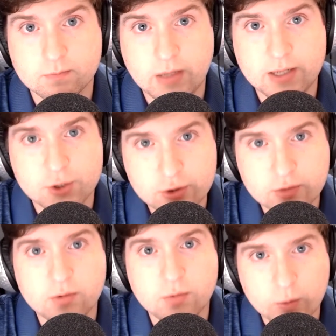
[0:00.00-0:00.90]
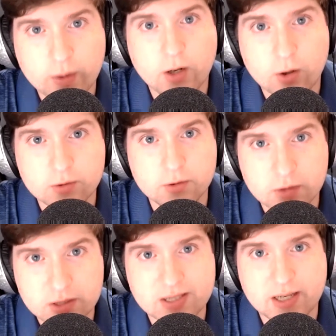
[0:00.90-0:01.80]
And shouldn't we all do
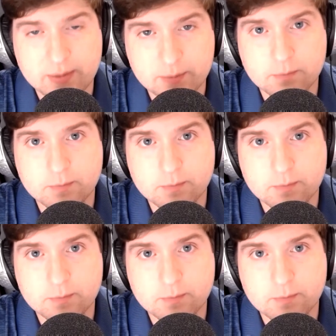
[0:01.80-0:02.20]
the same?